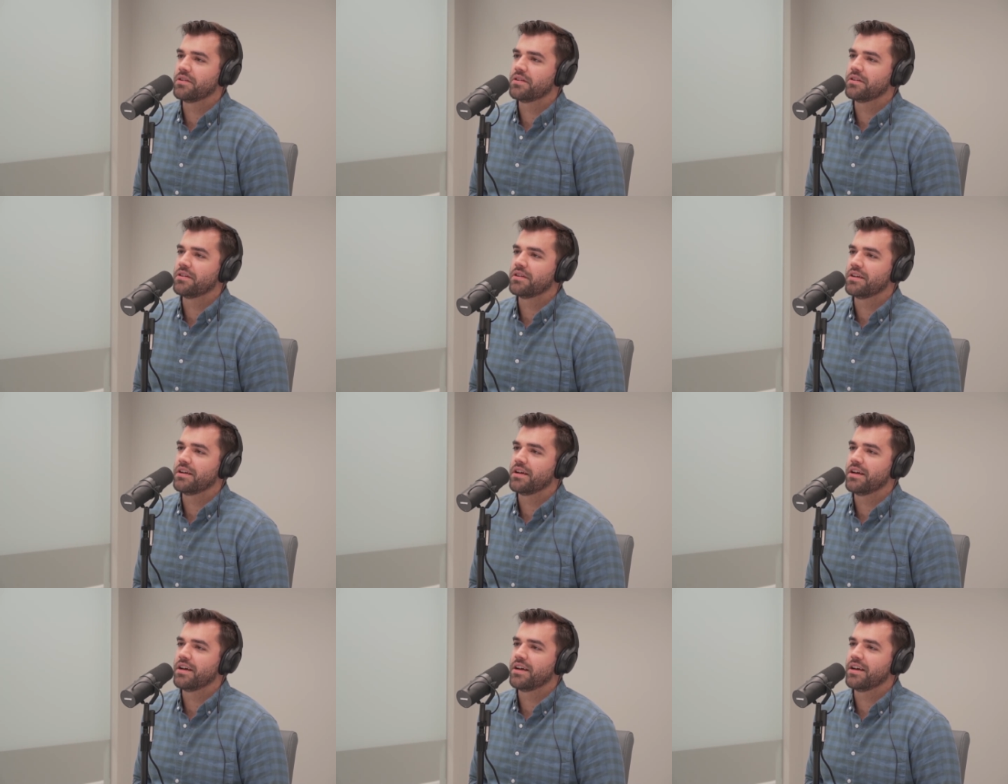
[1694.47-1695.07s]

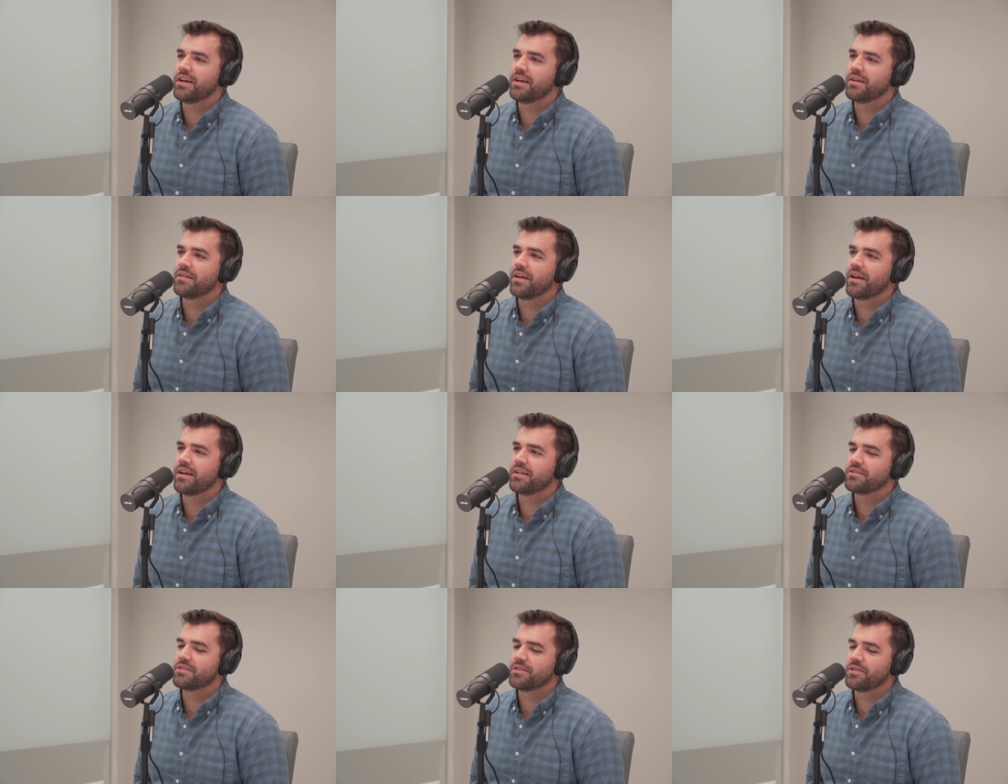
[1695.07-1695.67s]
Love
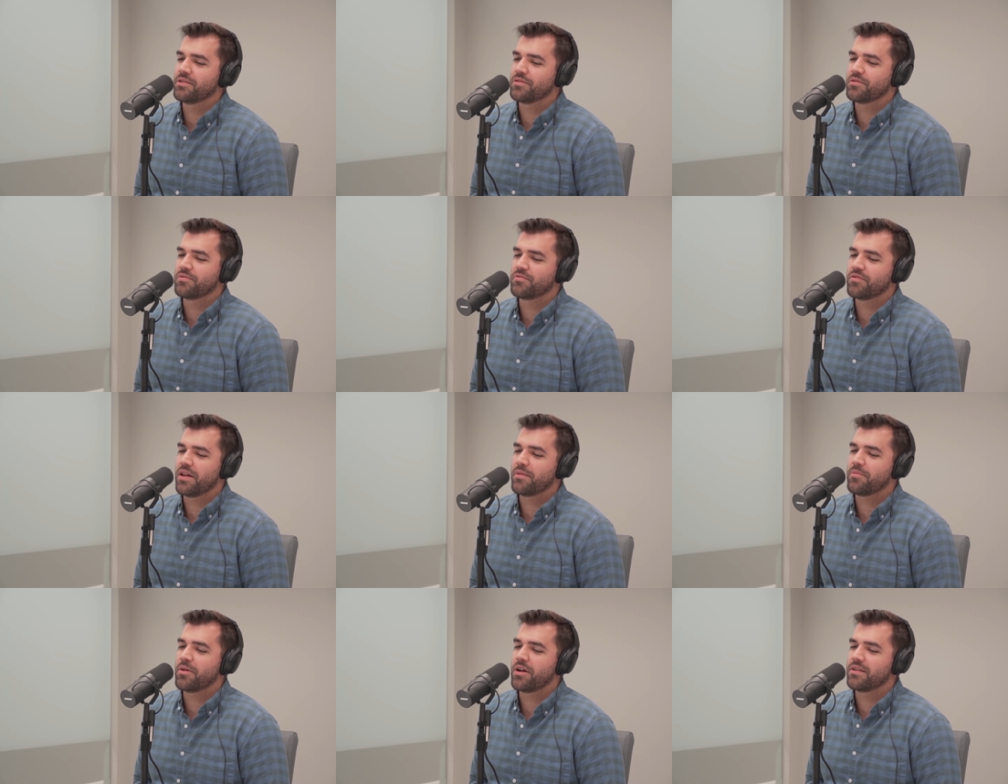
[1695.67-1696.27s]
it. So the
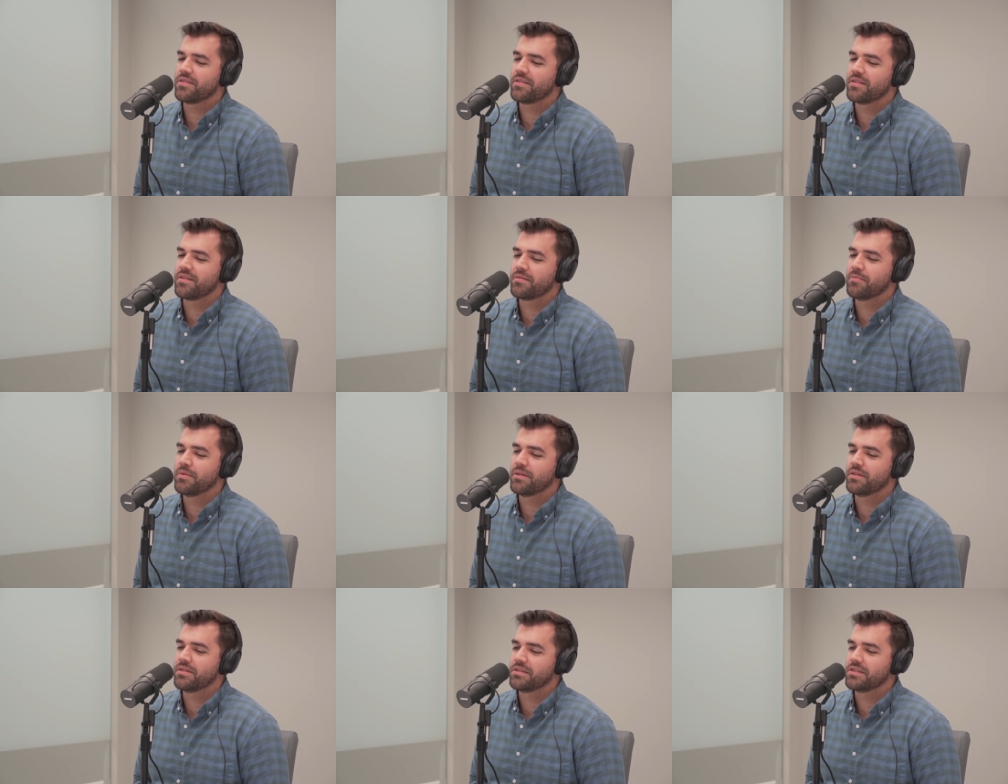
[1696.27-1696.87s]
fly by
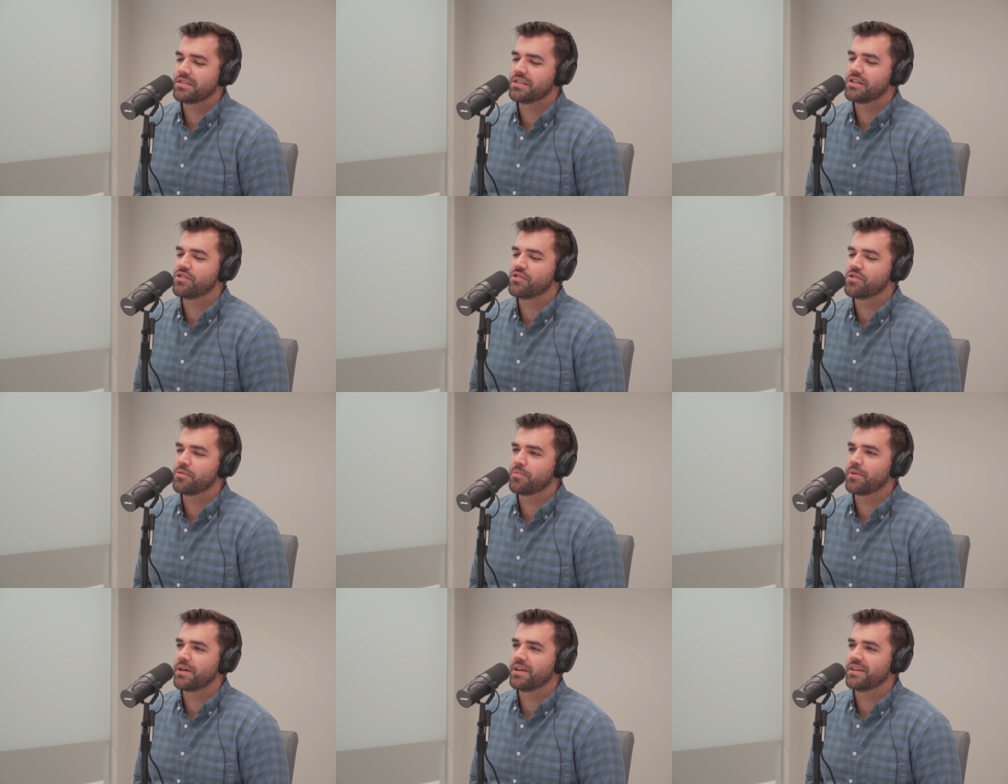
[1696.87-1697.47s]
the seat of
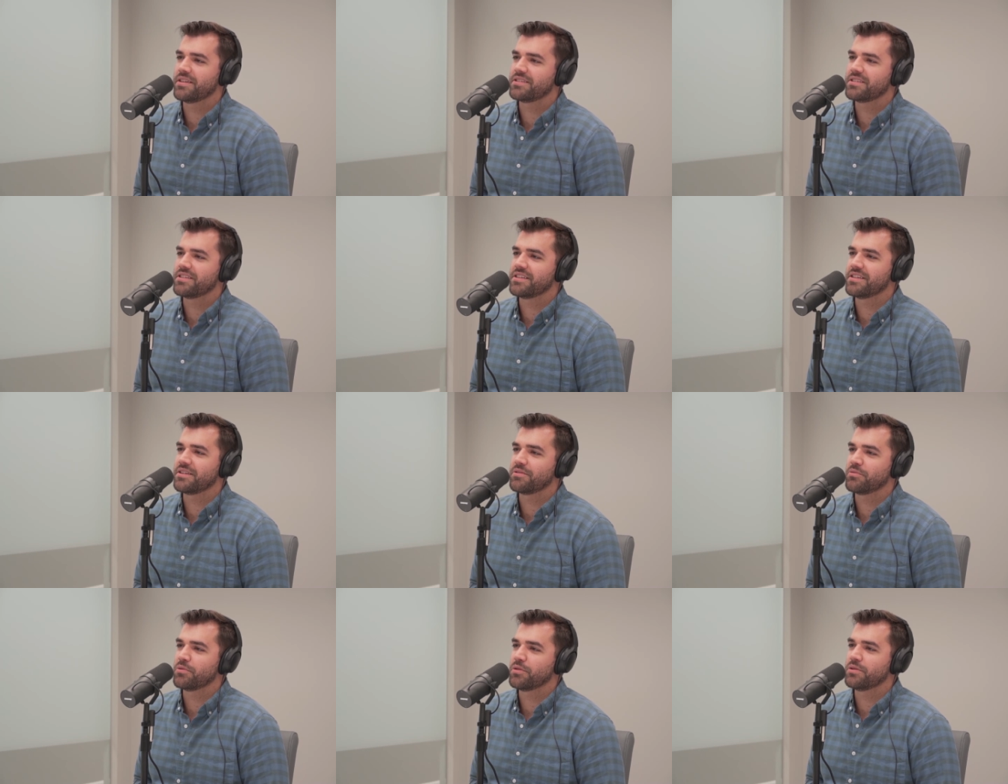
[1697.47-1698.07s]
your pants
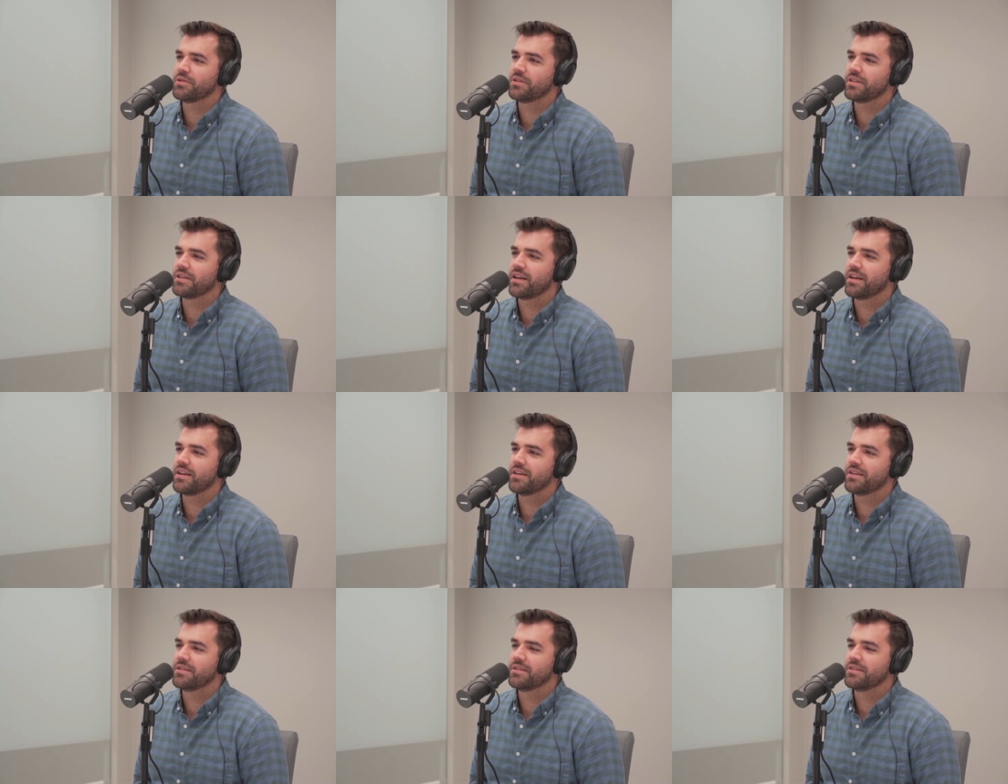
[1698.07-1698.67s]
thing really
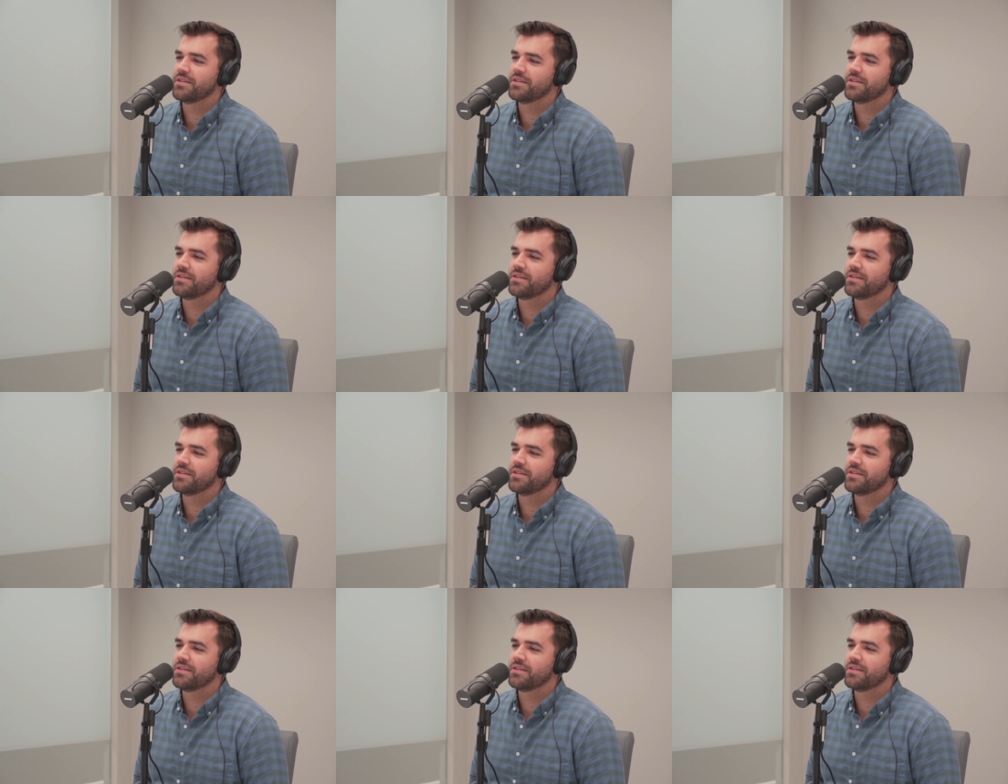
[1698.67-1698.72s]
kind